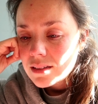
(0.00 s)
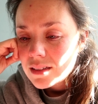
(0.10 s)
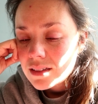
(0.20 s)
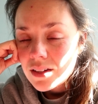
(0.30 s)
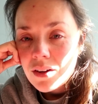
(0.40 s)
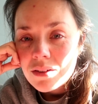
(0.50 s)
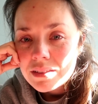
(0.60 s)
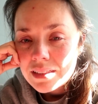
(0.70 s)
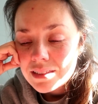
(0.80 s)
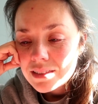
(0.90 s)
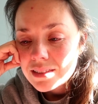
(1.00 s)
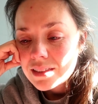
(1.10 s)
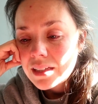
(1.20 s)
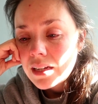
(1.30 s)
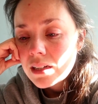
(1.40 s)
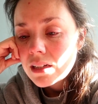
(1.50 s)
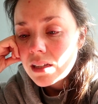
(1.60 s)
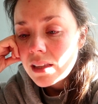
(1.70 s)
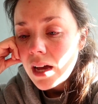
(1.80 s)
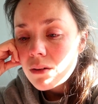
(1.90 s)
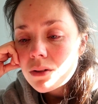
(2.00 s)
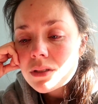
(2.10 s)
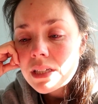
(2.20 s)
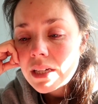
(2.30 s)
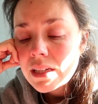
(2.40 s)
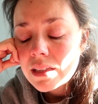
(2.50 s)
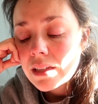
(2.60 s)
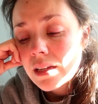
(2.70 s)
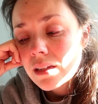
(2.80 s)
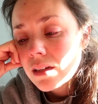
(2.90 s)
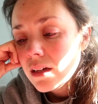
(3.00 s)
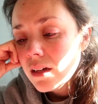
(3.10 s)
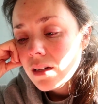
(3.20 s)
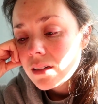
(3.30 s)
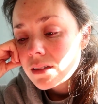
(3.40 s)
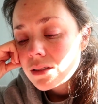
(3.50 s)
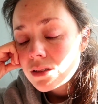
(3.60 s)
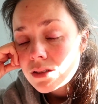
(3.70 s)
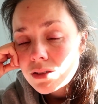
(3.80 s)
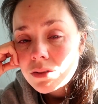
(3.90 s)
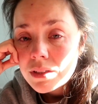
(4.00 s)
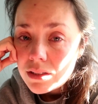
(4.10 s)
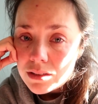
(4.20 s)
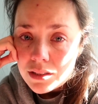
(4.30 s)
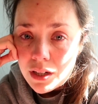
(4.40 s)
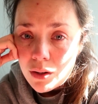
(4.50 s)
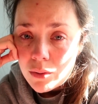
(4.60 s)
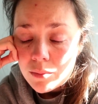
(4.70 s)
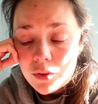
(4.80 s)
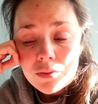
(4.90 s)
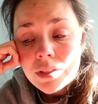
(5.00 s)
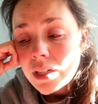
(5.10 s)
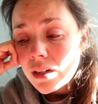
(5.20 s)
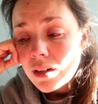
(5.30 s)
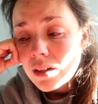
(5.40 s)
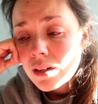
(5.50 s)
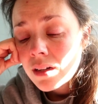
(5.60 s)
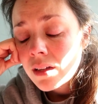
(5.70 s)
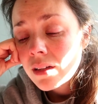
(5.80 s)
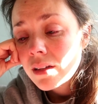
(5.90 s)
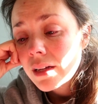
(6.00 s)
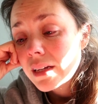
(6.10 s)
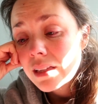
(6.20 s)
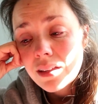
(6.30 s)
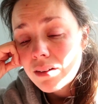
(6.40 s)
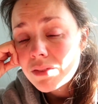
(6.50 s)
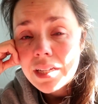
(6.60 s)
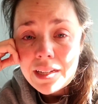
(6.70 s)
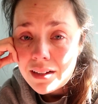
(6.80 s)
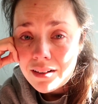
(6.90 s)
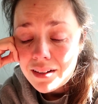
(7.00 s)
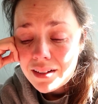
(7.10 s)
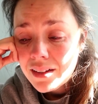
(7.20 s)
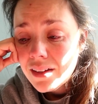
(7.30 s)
you know, and then just getting into that routine. And then just 2 years ago we moved here, and he loved it here.